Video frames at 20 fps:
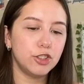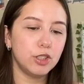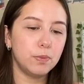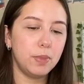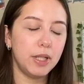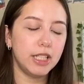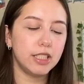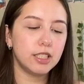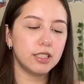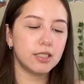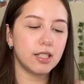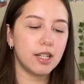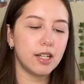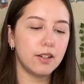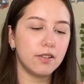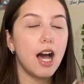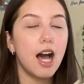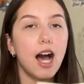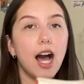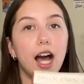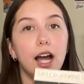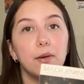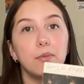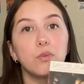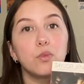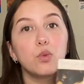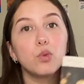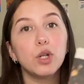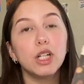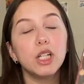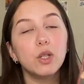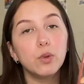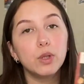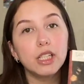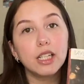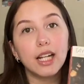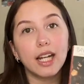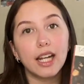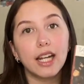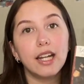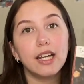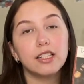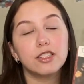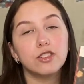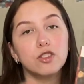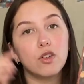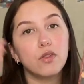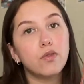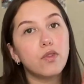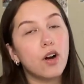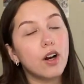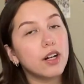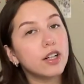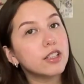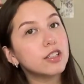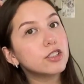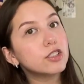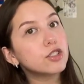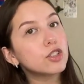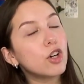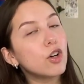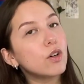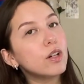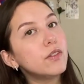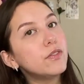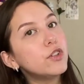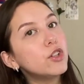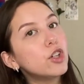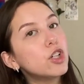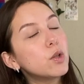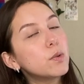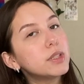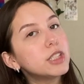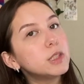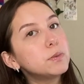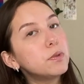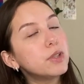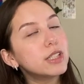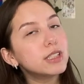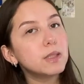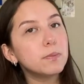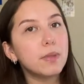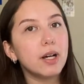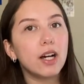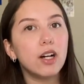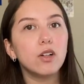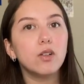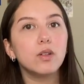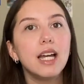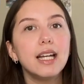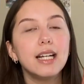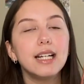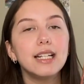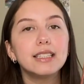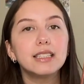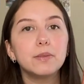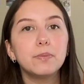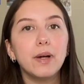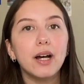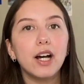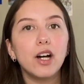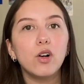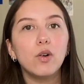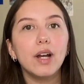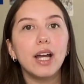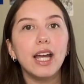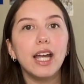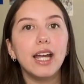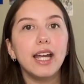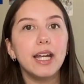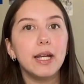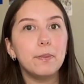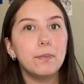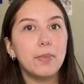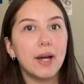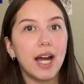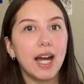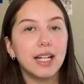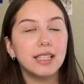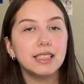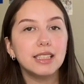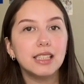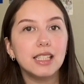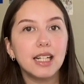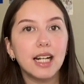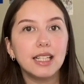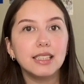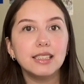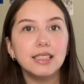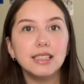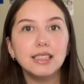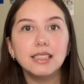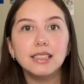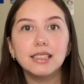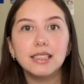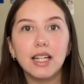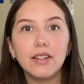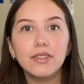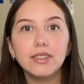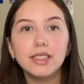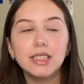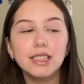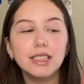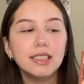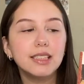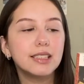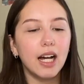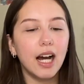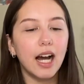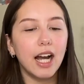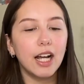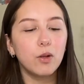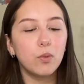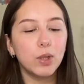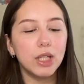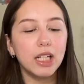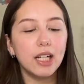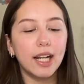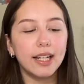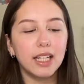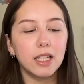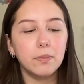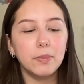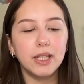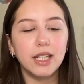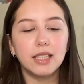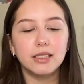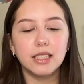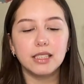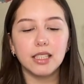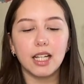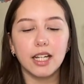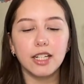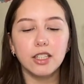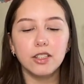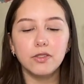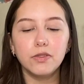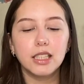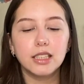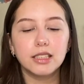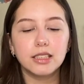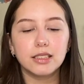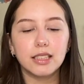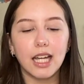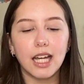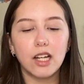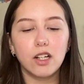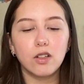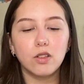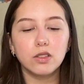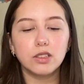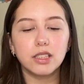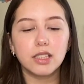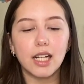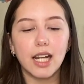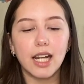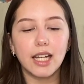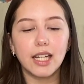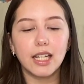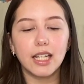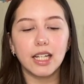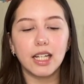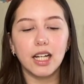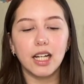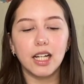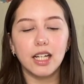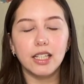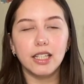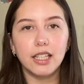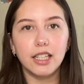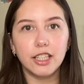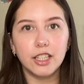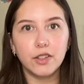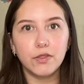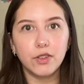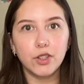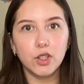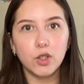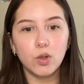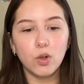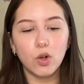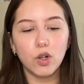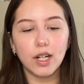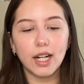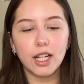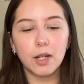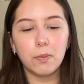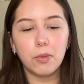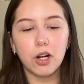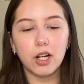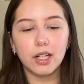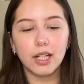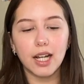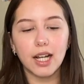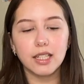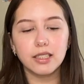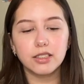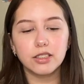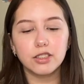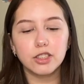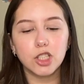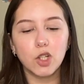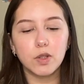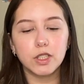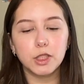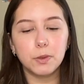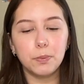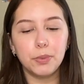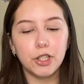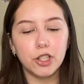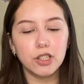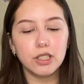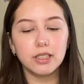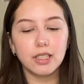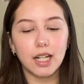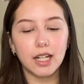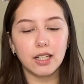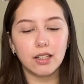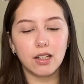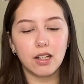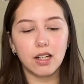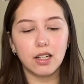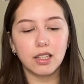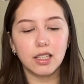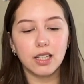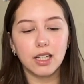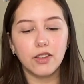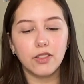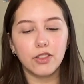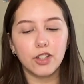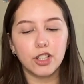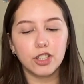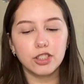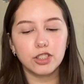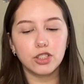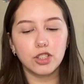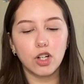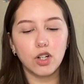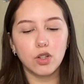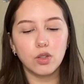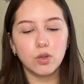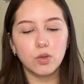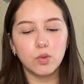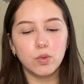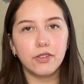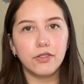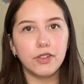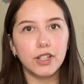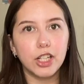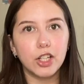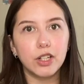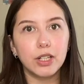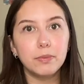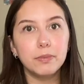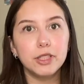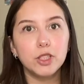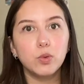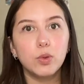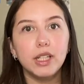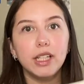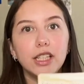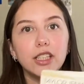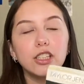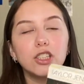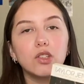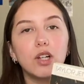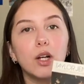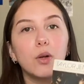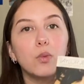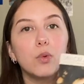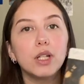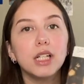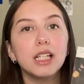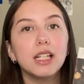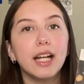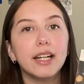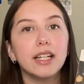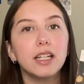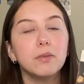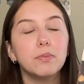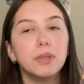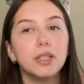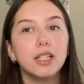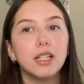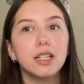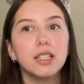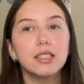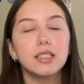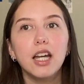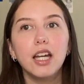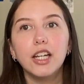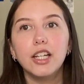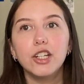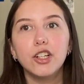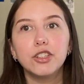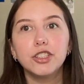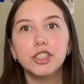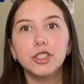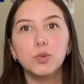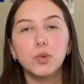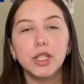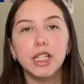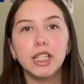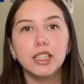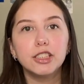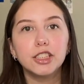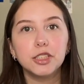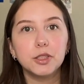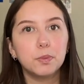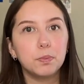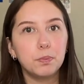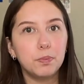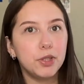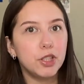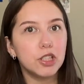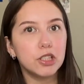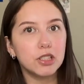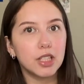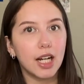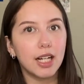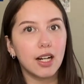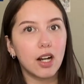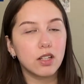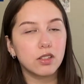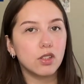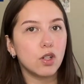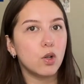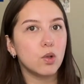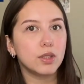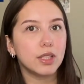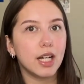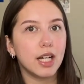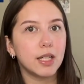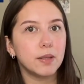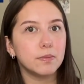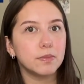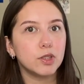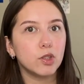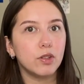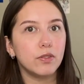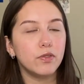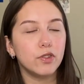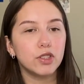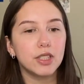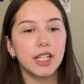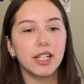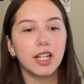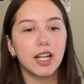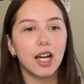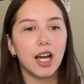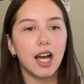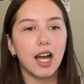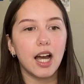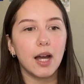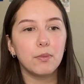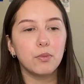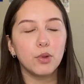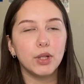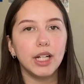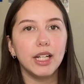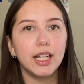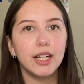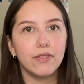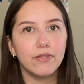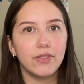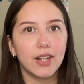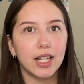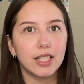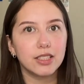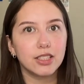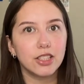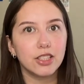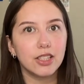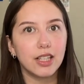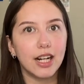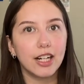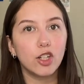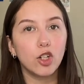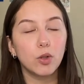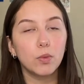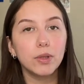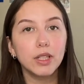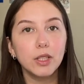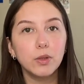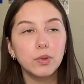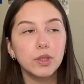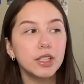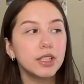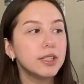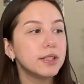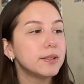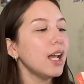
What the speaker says: pages left. I'm really liking it so far. So if you don't know what this book is about, it's about a band in the 1970s. I really like it because it's kind of styled like an interview or like a podcast. So it's pure dialogue. There's no filler in between. So I really like it because you're just reading just pure dialogue the whole time. So it feels like I'm reading it faster than I normally would.